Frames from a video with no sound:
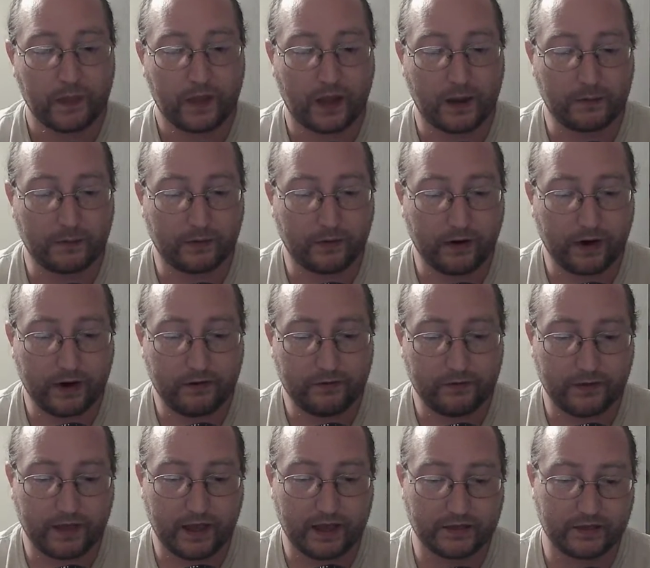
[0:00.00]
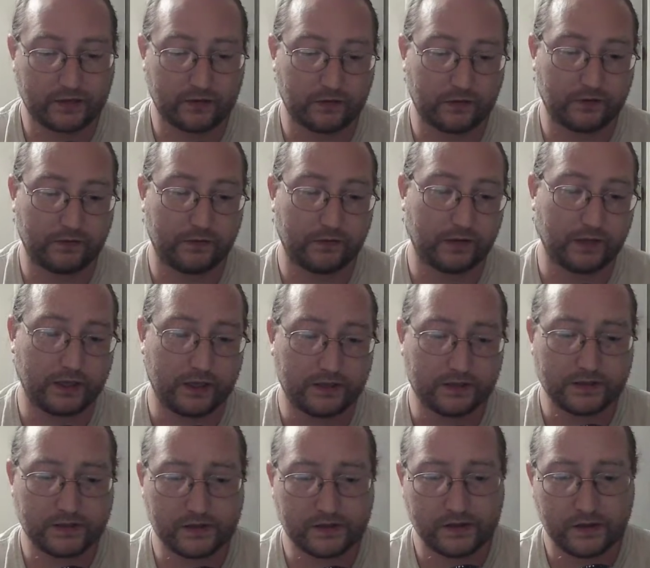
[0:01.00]
I pray for that sort of
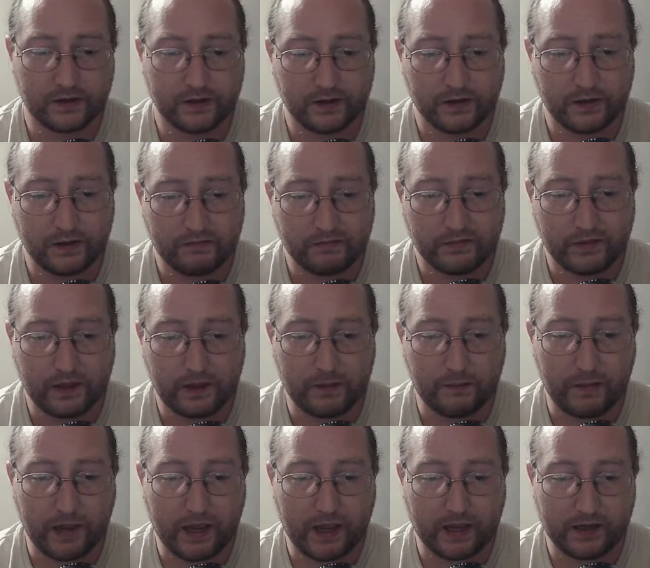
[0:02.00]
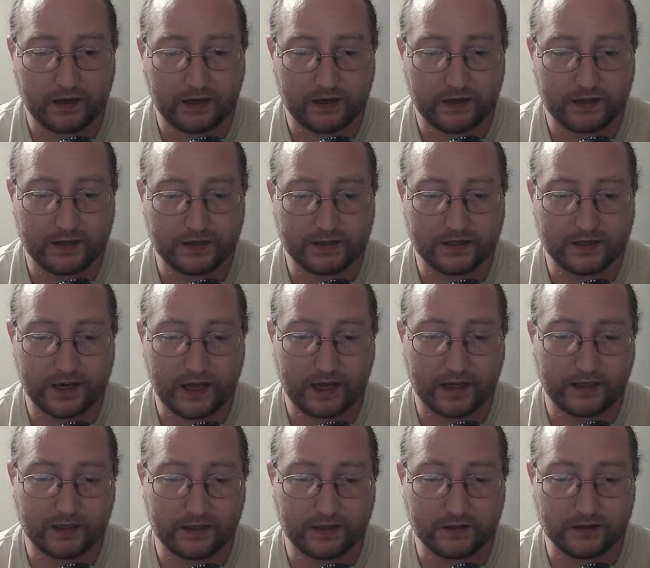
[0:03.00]
release. A man in his
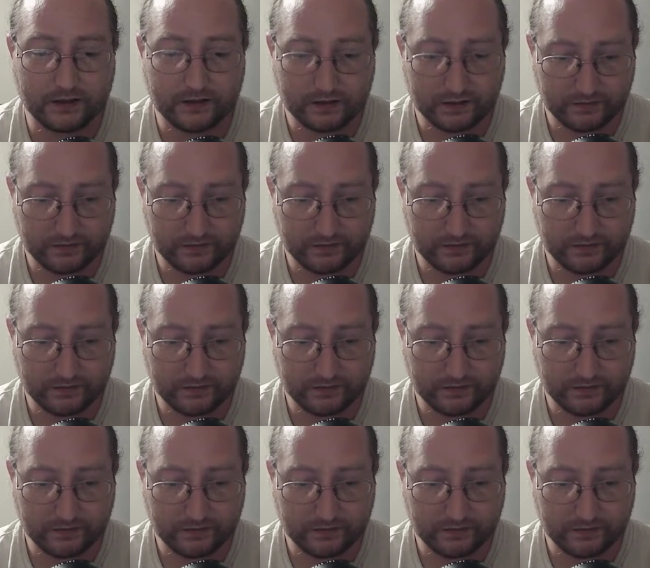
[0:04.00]
90s